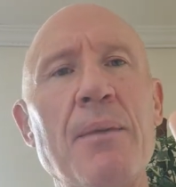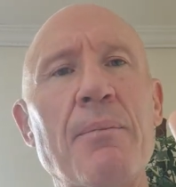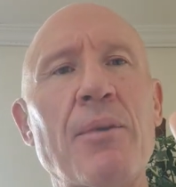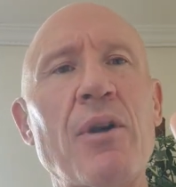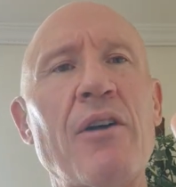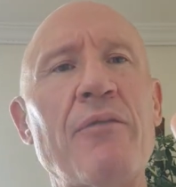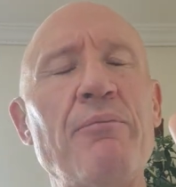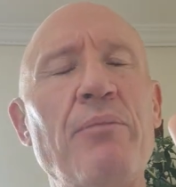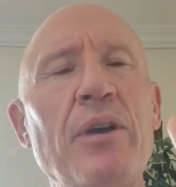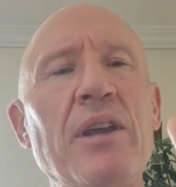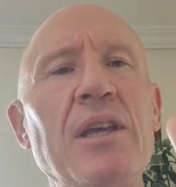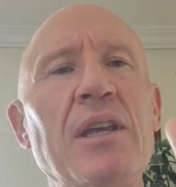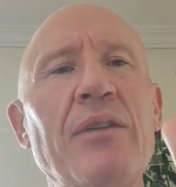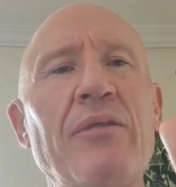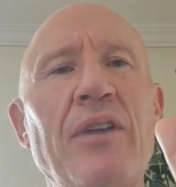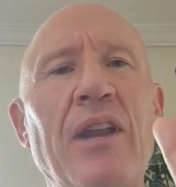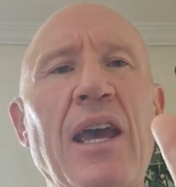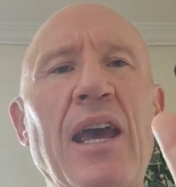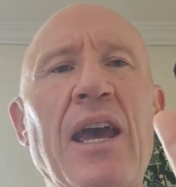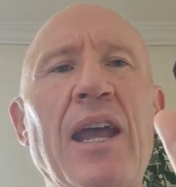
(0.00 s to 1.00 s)
But I've been
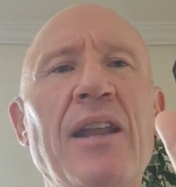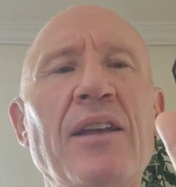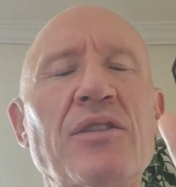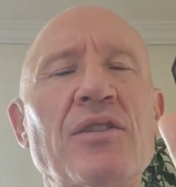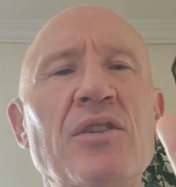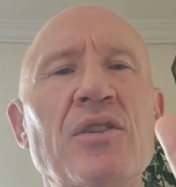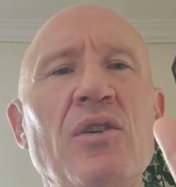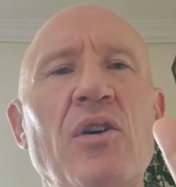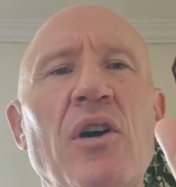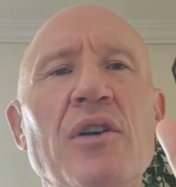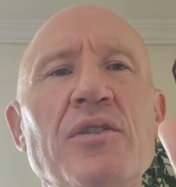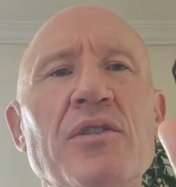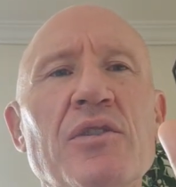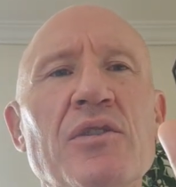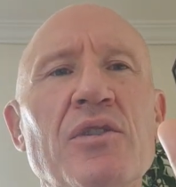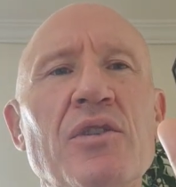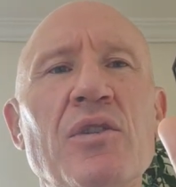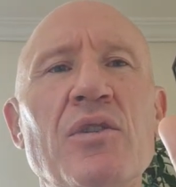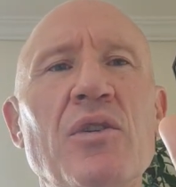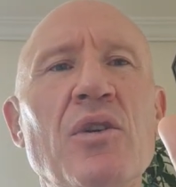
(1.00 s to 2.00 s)
given hand exercises
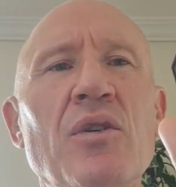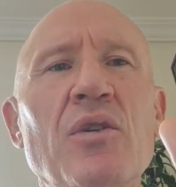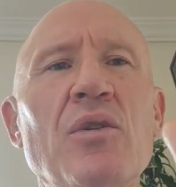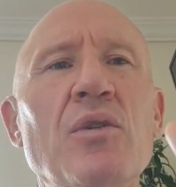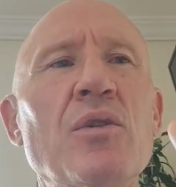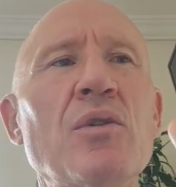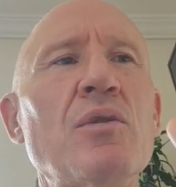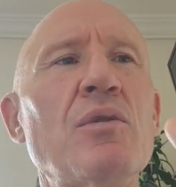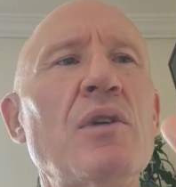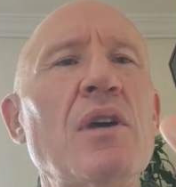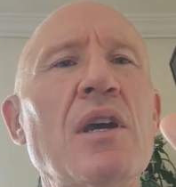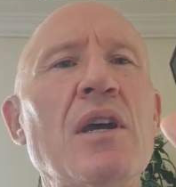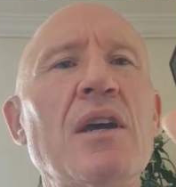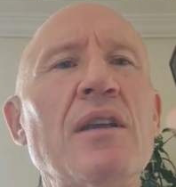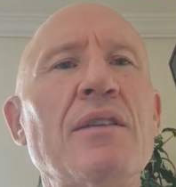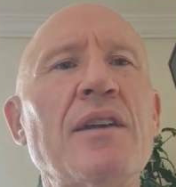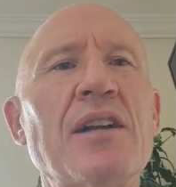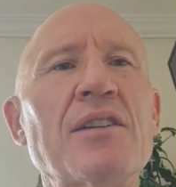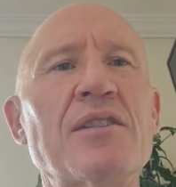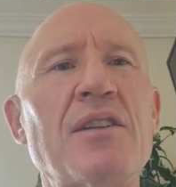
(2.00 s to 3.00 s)
to do,
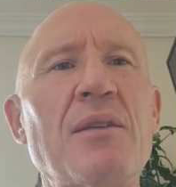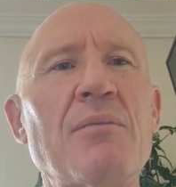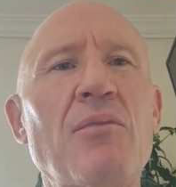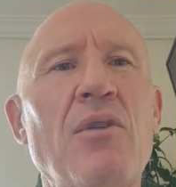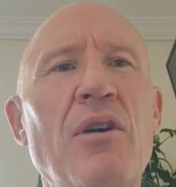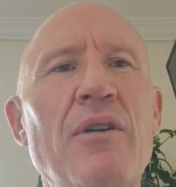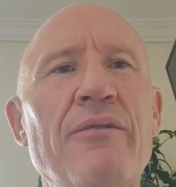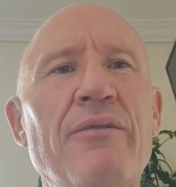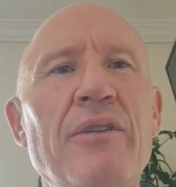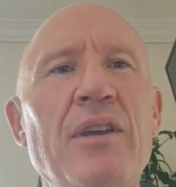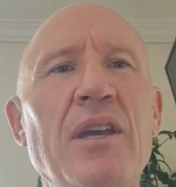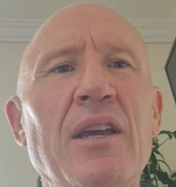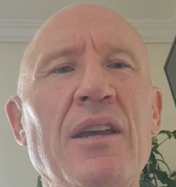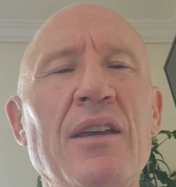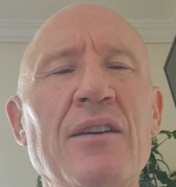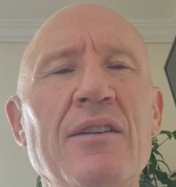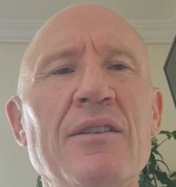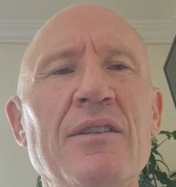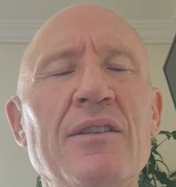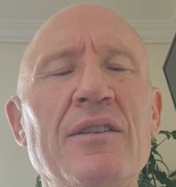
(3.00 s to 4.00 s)
touching my
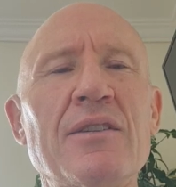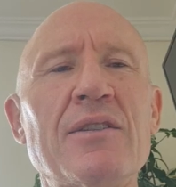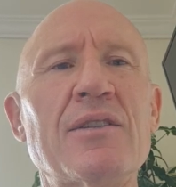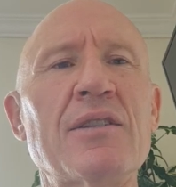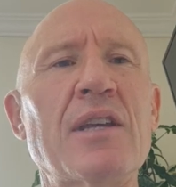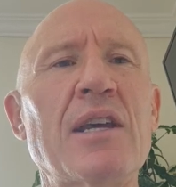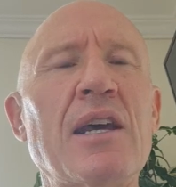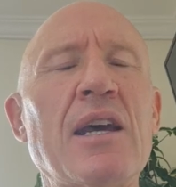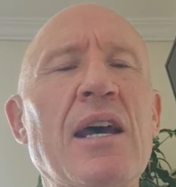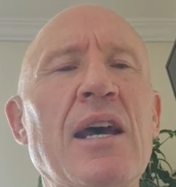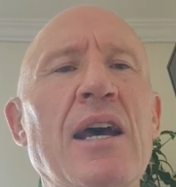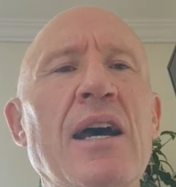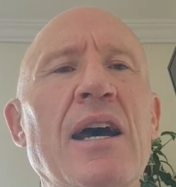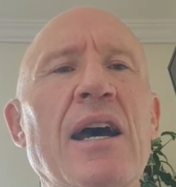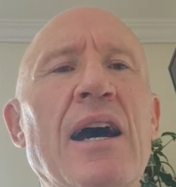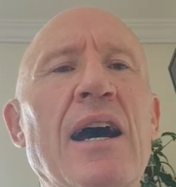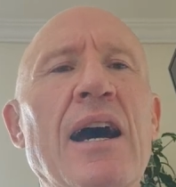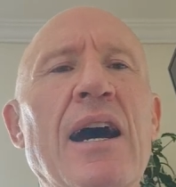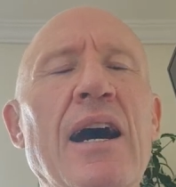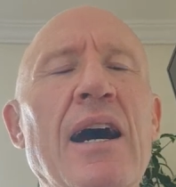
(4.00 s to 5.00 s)
fingers,
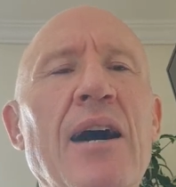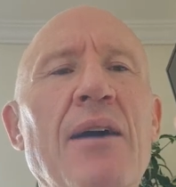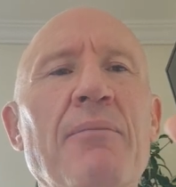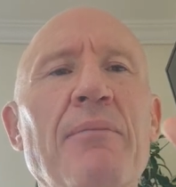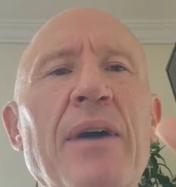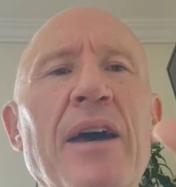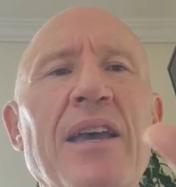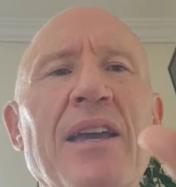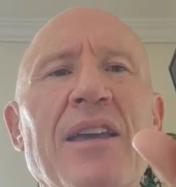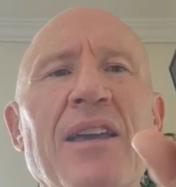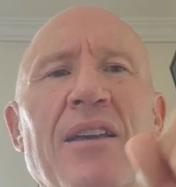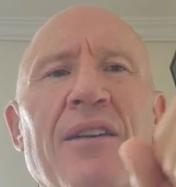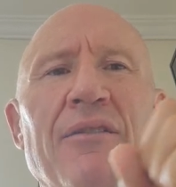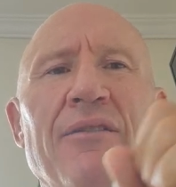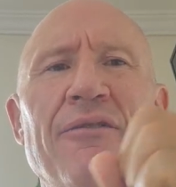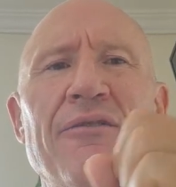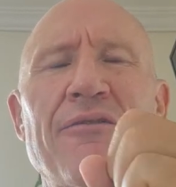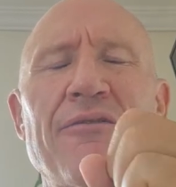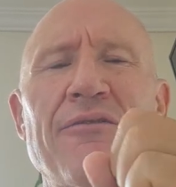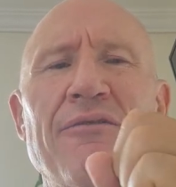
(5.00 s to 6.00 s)
making a
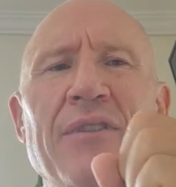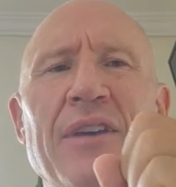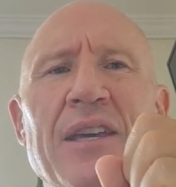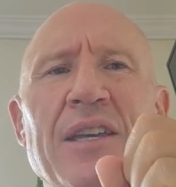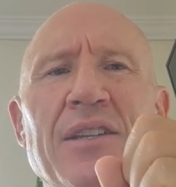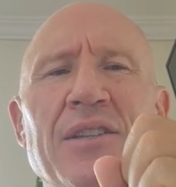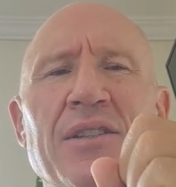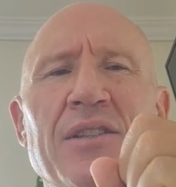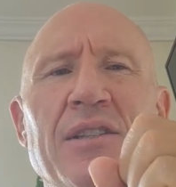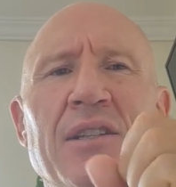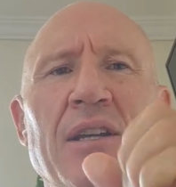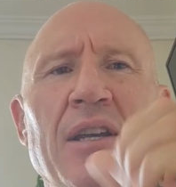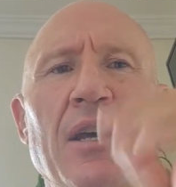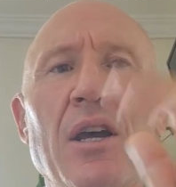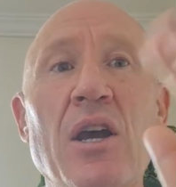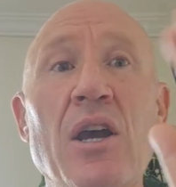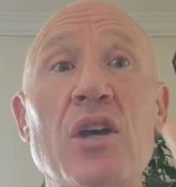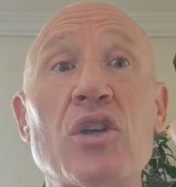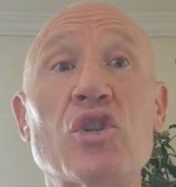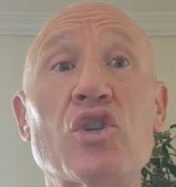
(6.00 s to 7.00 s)
fist,
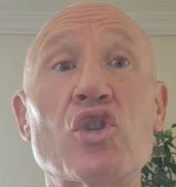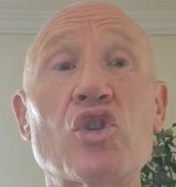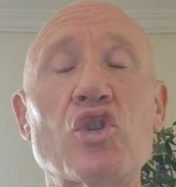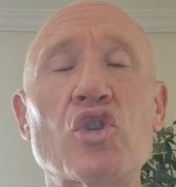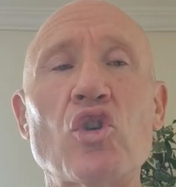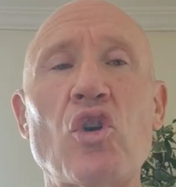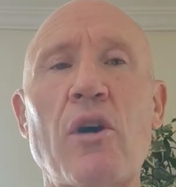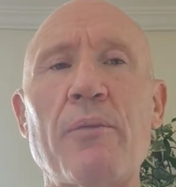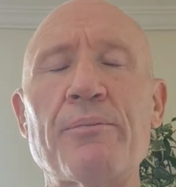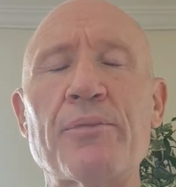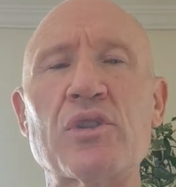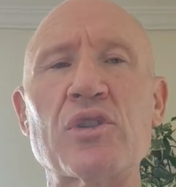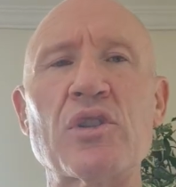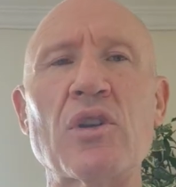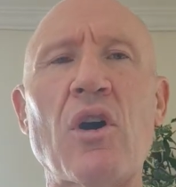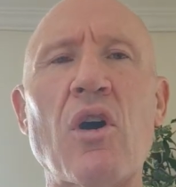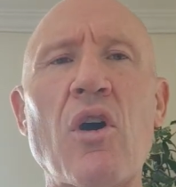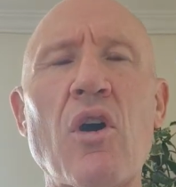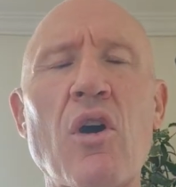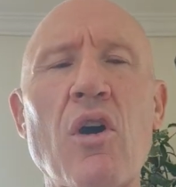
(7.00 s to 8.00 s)
stop
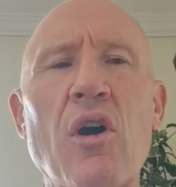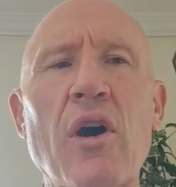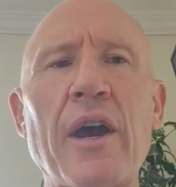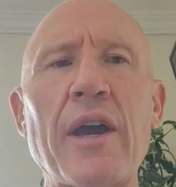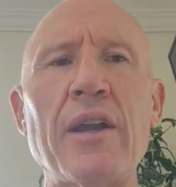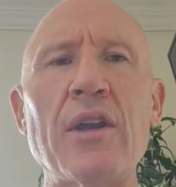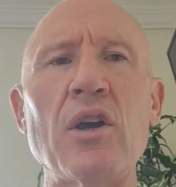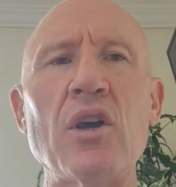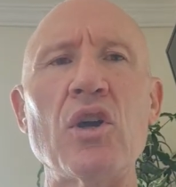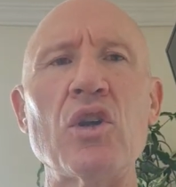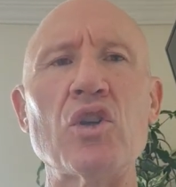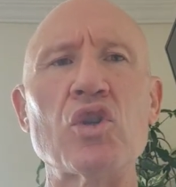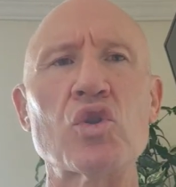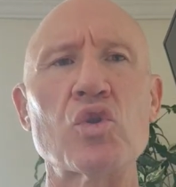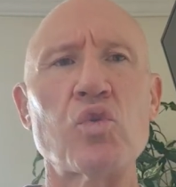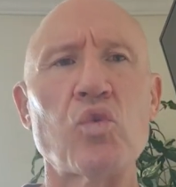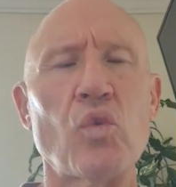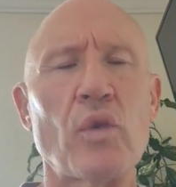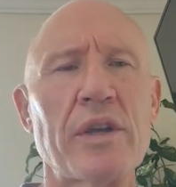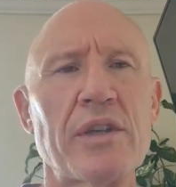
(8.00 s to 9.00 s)
sign,
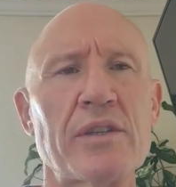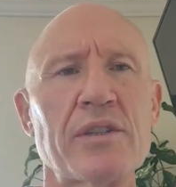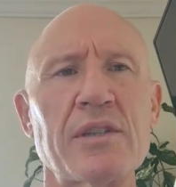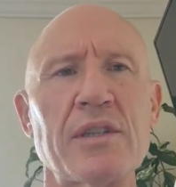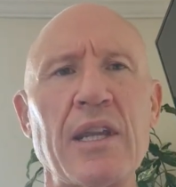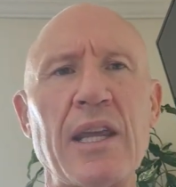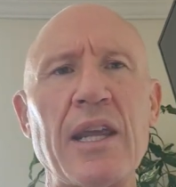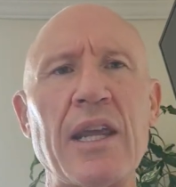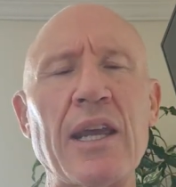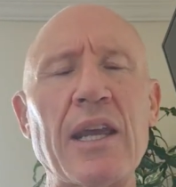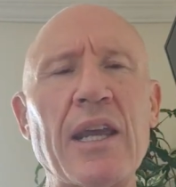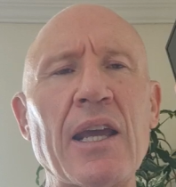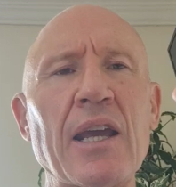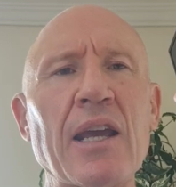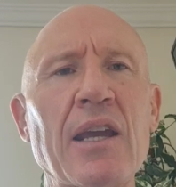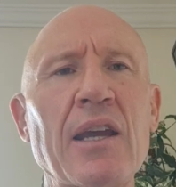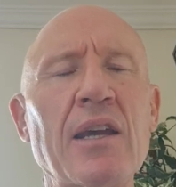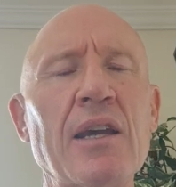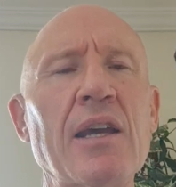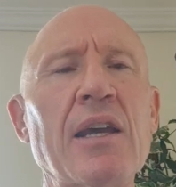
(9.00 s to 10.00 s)

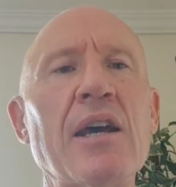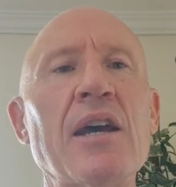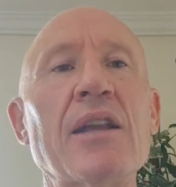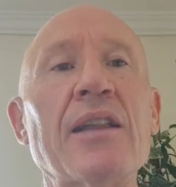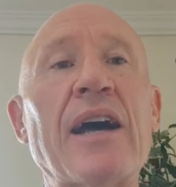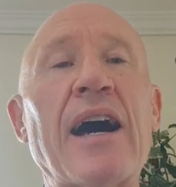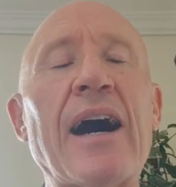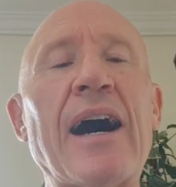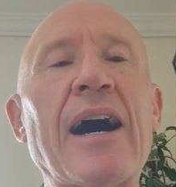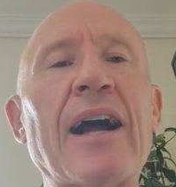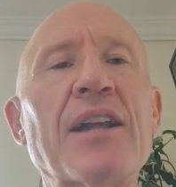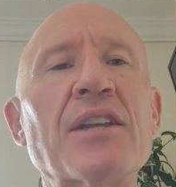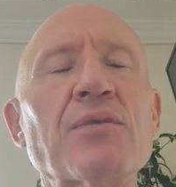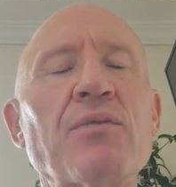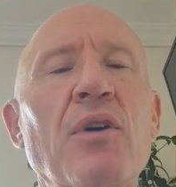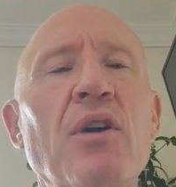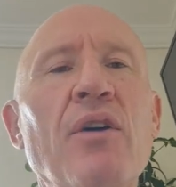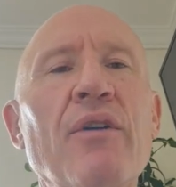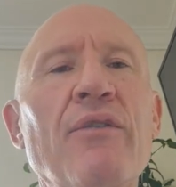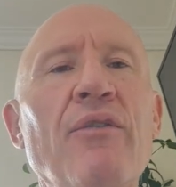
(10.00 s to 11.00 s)
twisting. The hardest
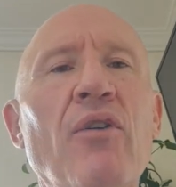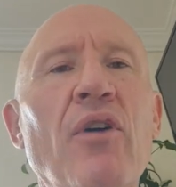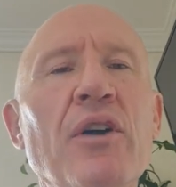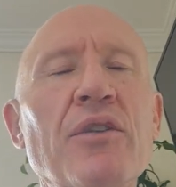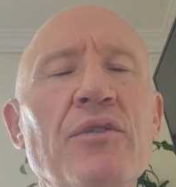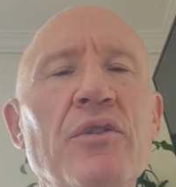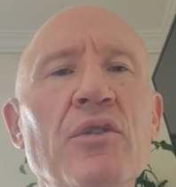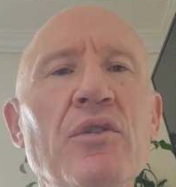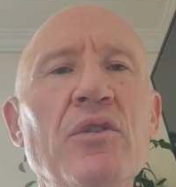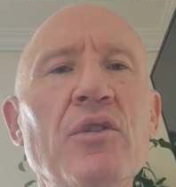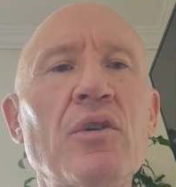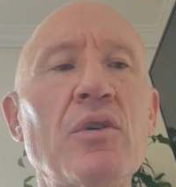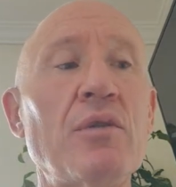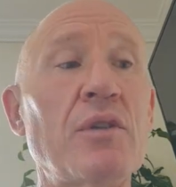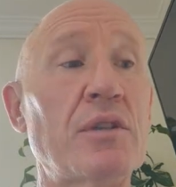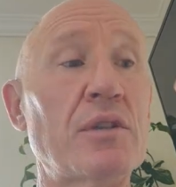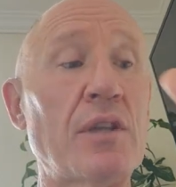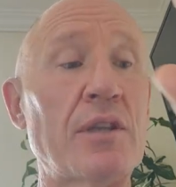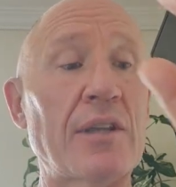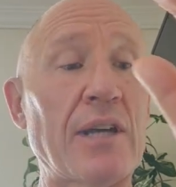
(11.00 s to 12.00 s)
one I find to do
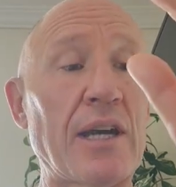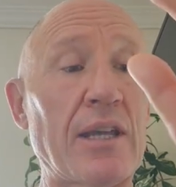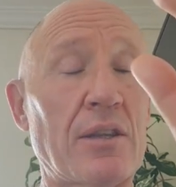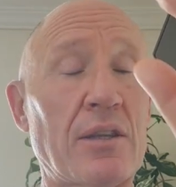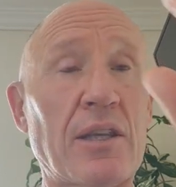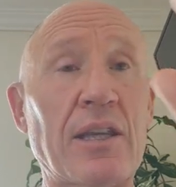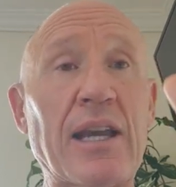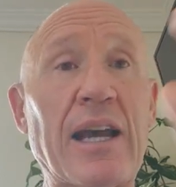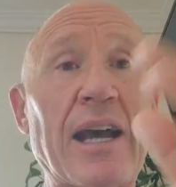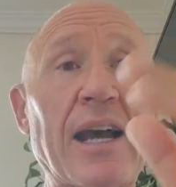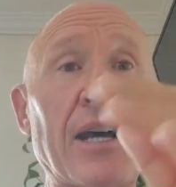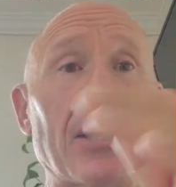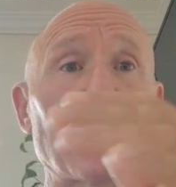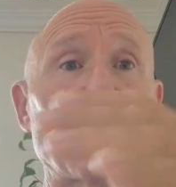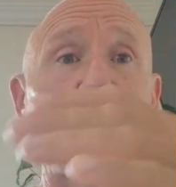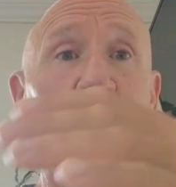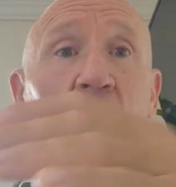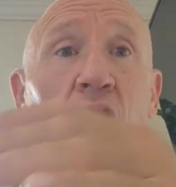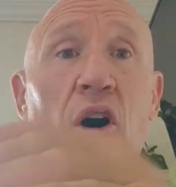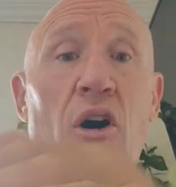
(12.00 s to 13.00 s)
is to take the
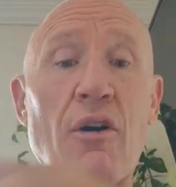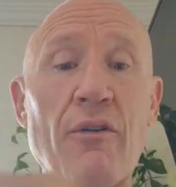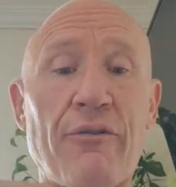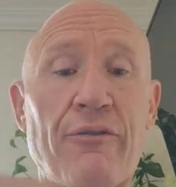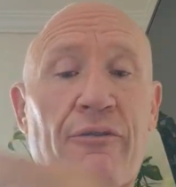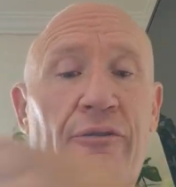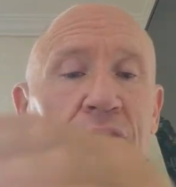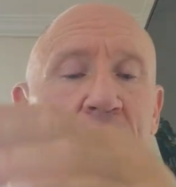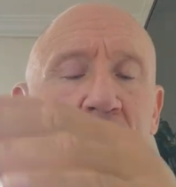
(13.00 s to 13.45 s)
cast off